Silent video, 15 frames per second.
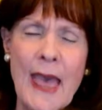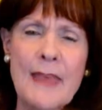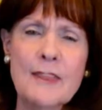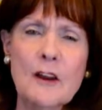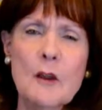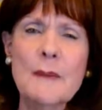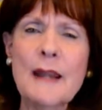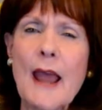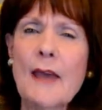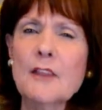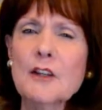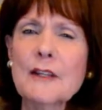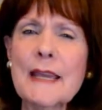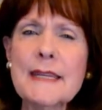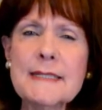There have been
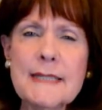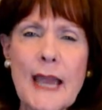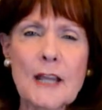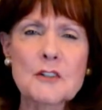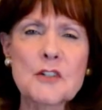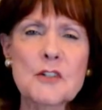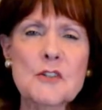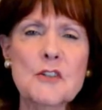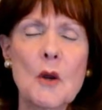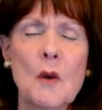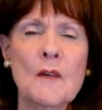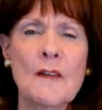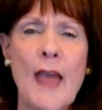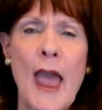other conductors who have